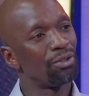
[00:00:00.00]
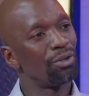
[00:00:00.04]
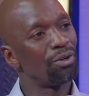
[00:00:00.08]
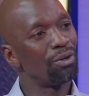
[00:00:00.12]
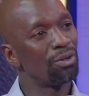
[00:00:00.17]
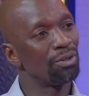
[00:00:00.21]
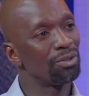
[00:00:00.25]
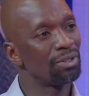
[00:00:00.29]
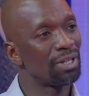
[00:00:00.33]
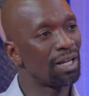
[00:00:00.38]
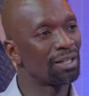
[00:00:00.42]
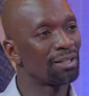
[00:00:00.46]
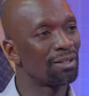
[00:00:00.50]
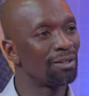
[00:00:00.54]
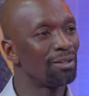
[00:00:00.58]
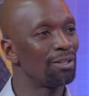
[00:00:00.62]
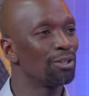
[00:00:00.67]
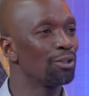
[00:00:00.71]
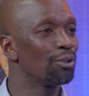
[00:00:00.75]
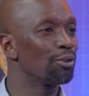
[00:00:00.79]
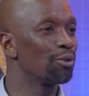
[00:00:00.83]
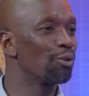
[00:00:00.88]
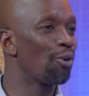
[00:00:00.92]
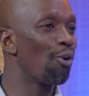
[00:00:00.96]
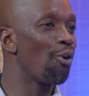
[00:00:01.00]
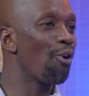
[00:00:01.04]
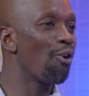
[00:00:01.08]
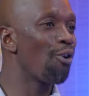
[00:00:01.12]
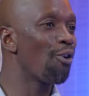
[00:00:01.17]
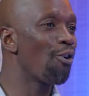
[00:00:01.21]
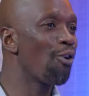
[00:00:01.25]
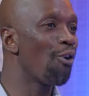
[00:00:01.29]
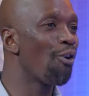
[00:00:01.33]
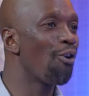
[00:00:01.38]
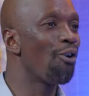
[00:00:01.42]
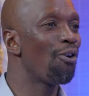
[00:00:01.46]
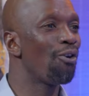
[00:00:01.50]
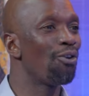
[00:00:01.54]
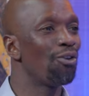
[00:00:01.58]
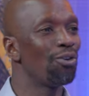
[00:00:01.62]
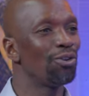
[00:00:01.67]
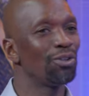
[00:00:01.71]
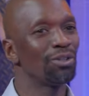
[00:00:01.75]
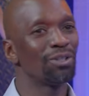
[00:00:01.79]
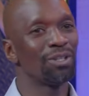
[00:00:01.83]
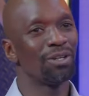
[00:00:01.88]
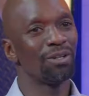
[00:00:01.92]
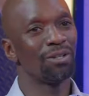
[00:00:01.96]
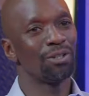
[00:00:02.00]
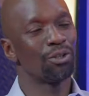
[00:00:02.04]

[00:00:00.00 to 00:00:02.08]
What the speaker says: you know, like score goals,